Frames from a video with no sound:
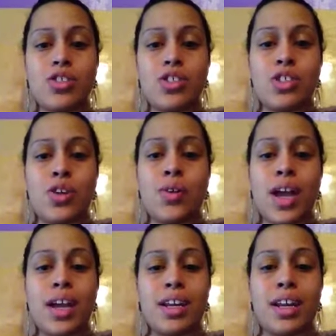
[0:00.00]
just learning
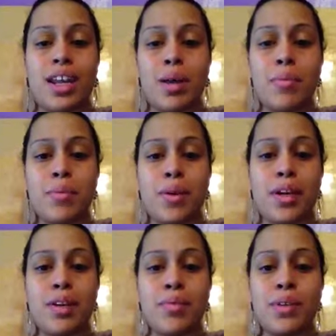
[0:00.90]
how to
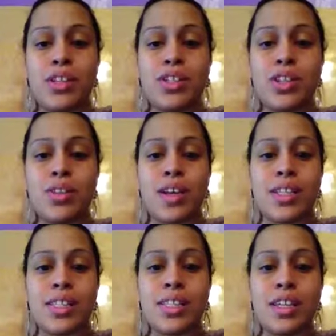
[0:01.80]
collaborate with each other as
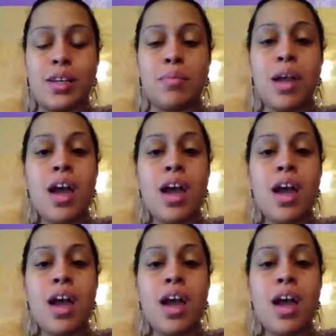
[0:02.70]
a team.